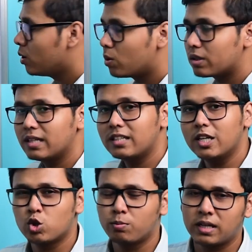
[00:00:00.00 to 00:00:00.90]
lower than
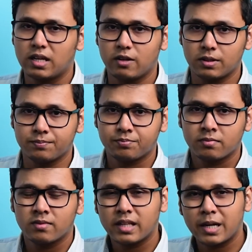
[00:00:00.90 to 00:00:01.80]
k two by k one.
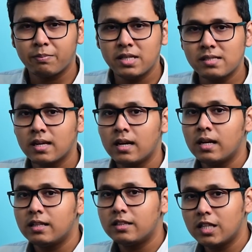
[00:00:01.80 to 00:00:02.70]
That means
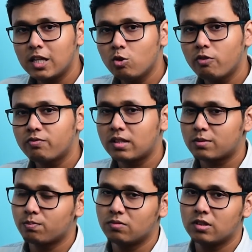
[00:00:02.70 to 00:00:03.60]
none of the
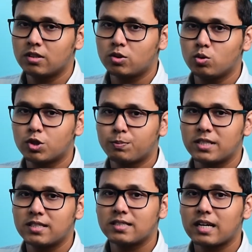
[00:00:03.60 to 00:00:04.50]
uh, two
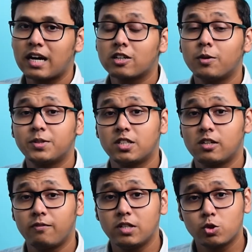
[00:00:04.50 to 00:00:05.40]
species are
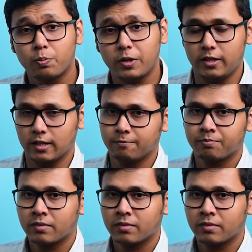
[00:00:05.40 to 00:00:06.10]
competitively superior,